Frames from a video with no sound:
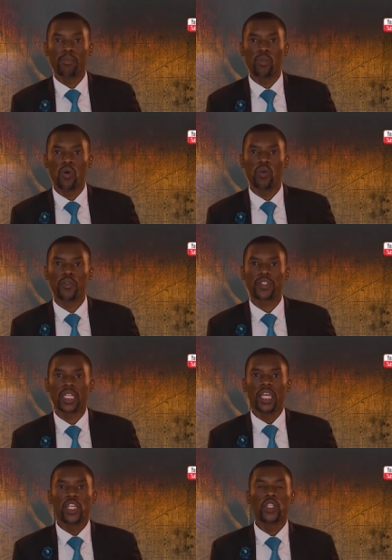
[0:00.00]

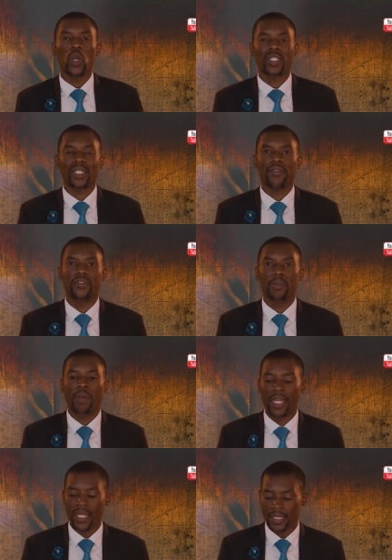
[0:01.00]
removes your self
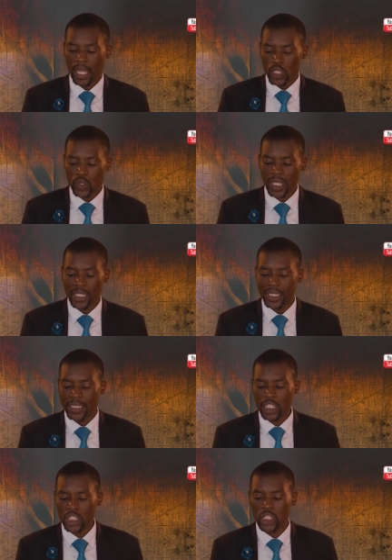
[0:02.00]
dependence, so that he
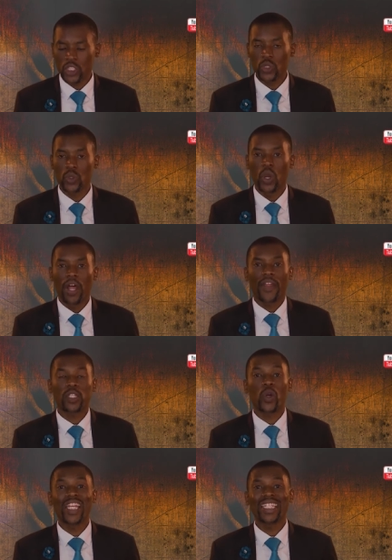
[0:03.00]
teaches you
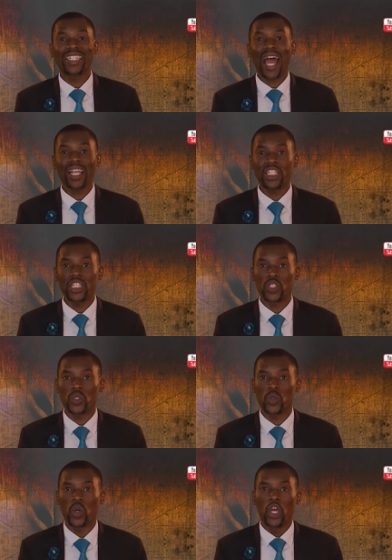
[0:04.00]
that when he touches
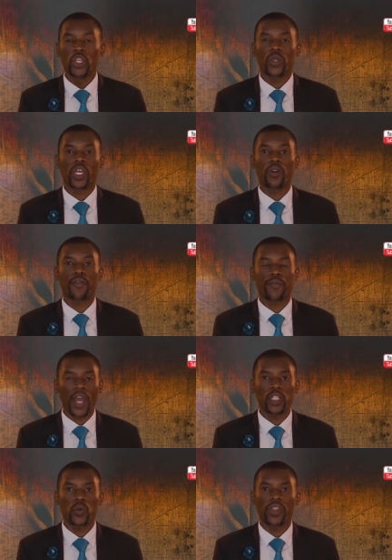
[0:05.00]
you, you cannot
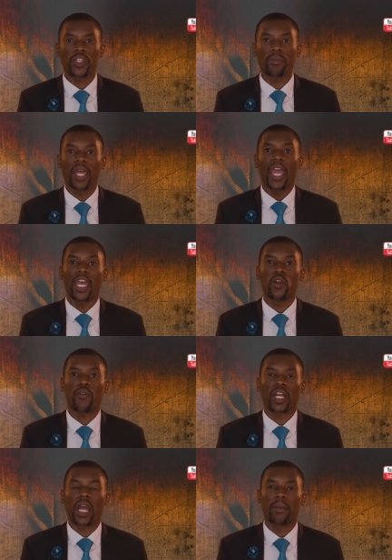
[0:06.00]
fight with him and
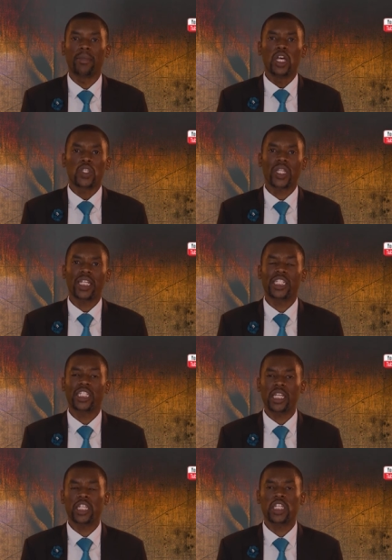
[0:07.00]
overcome. So that he
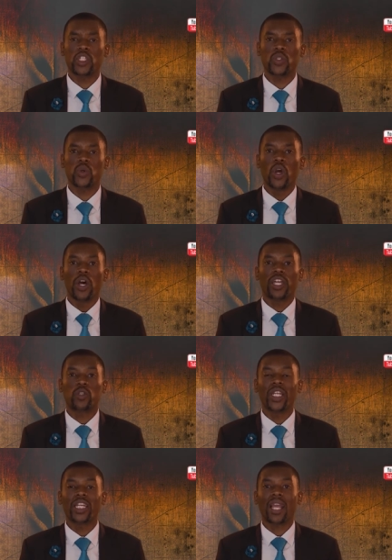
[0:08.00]
teaches you
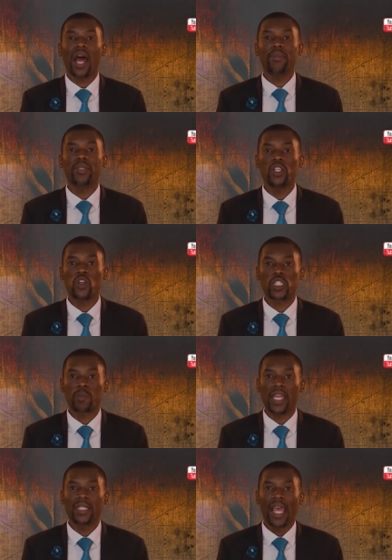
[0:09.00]
that when he comes in your
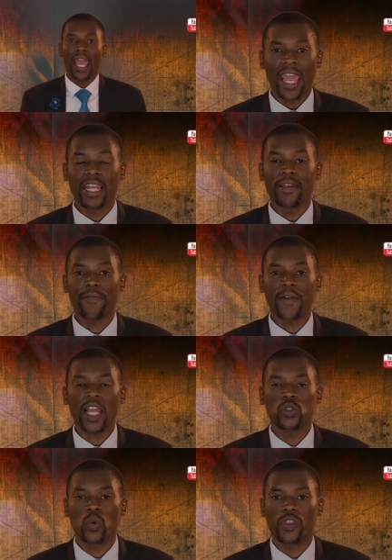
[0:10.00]
space and he
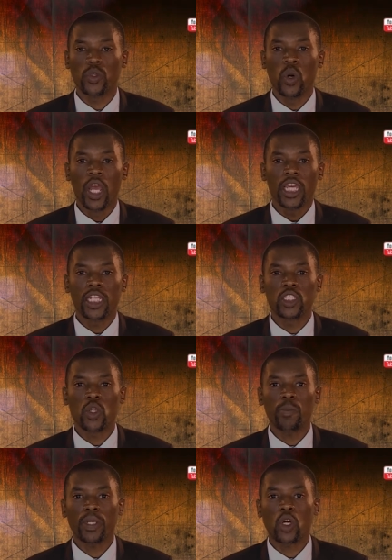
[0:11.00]
fights with you, it is
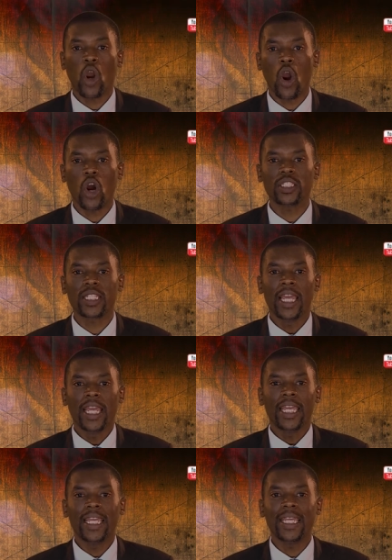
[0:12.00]
not because
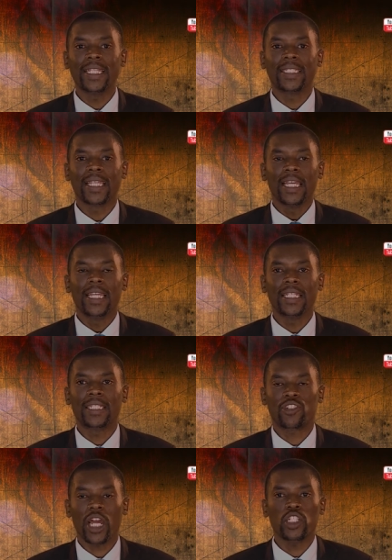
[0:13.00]
he is, he
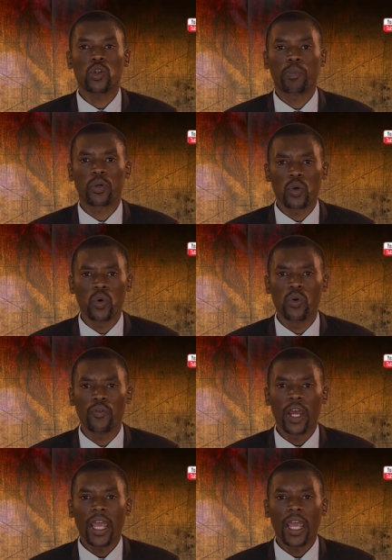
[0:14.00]
is trying to prove